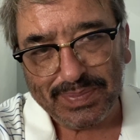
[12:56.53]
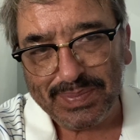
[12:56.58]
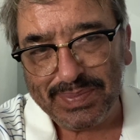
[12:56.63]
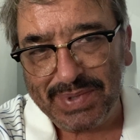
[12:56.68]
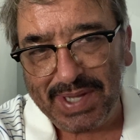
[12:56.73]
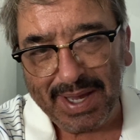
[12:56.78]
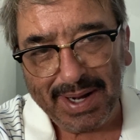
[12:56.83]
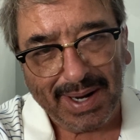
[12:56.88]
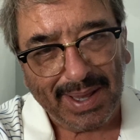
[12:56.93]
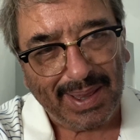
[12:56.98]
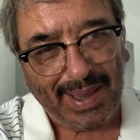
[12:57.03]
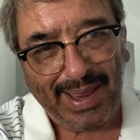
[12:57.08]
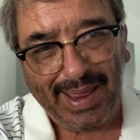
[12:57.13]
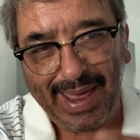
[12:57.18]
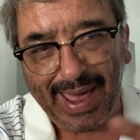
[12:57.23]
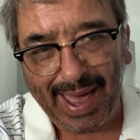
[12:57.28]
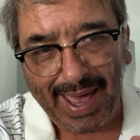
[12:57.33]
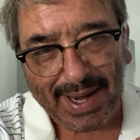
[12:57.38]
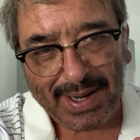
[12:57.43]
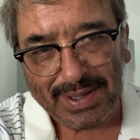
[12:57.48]
did a
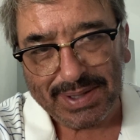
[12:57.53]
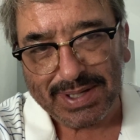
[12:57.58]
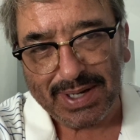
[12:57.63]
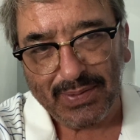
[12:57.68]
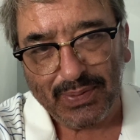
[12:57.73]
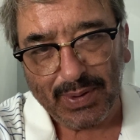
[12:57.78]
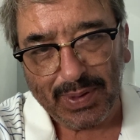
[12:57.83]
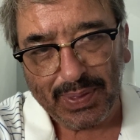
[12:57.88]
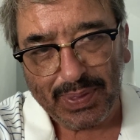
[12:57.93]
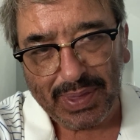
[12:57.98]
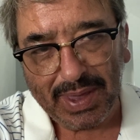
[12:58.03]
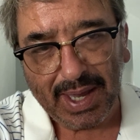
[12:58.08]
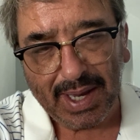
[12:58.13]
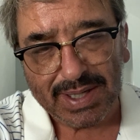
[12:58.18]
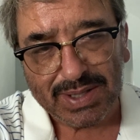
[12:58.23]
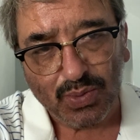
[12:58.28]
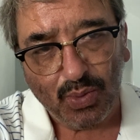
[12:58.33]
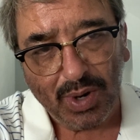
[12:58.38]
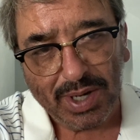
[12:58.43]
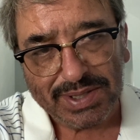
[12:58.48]
lot of different
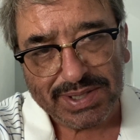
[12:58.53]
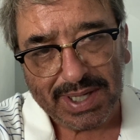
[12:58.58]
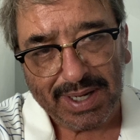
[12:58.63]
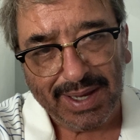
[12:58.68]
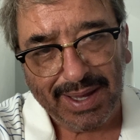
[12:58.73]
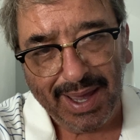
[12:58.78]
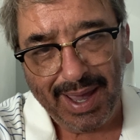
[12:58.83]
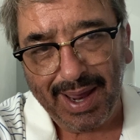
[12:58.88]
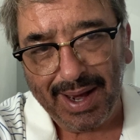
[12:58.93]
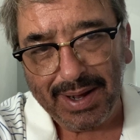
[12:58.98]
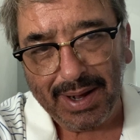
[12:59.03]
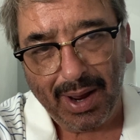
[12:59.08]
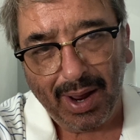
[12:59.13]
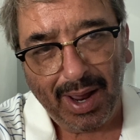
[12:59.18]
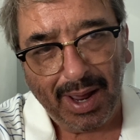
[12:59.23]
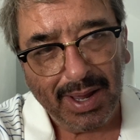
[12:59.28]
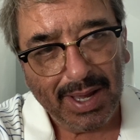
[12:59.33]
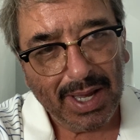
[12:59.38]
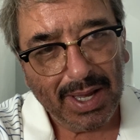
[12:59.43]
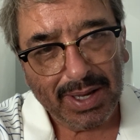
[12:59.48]
things. Once
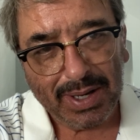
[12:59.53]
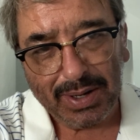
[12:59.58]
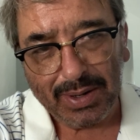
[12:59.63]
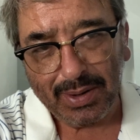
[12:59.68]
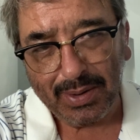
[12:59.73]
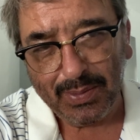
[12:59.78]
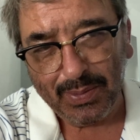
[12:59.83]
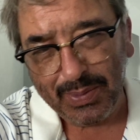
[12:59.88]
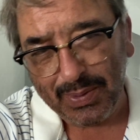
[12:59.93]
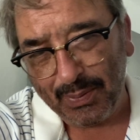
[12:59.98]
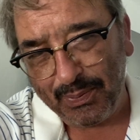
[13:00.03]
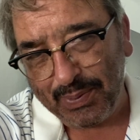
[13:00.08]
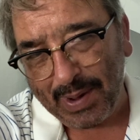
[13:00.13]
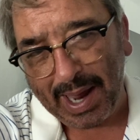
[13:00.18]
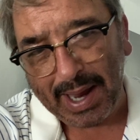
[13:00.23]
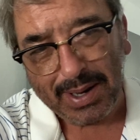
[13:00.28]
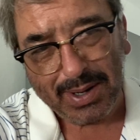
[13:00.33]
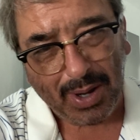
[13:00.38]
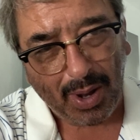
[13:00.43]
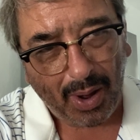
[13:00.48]
again, you'll
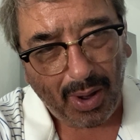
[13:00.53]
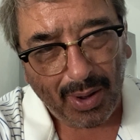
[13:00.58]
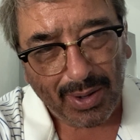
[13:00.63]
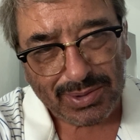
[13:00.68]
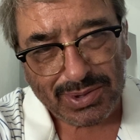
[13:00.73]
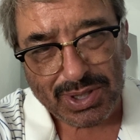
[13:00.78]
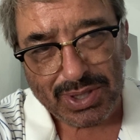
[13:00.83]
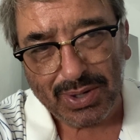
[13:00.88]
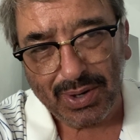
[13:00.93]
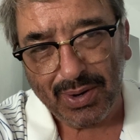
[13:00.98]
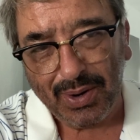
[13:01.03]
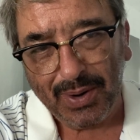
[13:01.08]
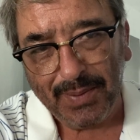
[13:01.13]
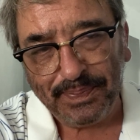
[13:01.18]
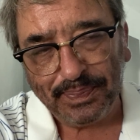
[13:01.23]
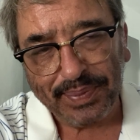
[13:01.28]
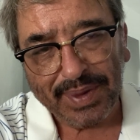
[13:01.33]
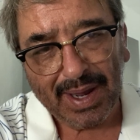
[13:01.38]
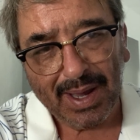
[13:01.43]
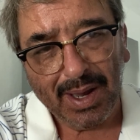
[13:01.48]
find
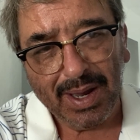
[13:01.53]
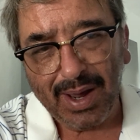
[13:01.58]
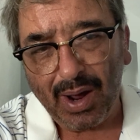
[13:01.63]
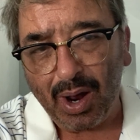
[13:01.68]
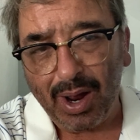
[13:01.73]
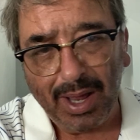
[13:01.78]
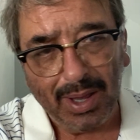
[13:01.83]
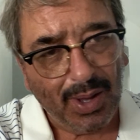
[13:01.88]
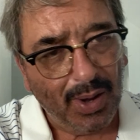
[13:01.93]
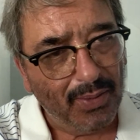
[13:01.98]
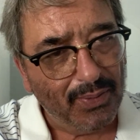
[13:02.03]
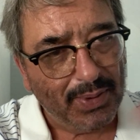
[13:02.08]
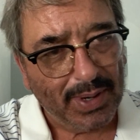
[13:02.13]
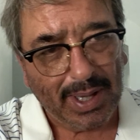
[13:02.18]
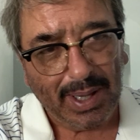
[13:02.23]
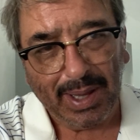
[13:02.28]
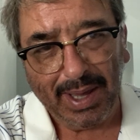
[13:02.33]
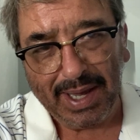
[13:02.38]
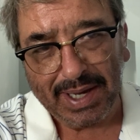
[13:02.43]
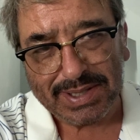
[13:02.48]
culture all over the
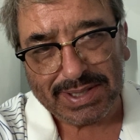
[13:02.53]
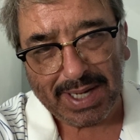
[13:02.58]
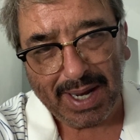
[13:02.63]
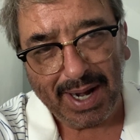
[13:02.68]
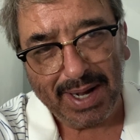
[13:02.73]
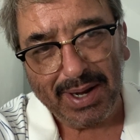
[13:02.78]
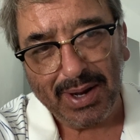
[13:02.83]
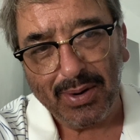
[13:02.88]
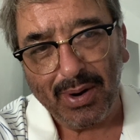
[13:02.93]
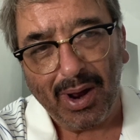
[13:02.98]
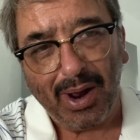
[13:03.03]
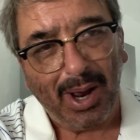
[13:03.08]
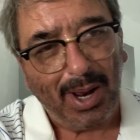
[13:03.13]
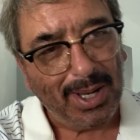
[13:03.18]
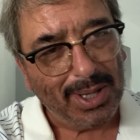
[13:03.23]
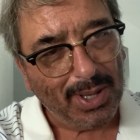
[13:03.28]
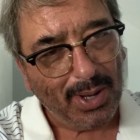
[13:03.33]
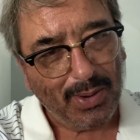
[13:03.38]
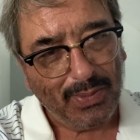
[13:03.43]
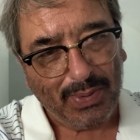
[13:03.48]
lakeside here,
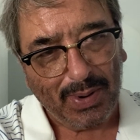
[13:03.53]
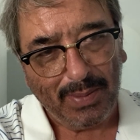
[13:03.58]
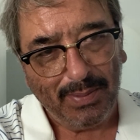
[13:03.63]
all over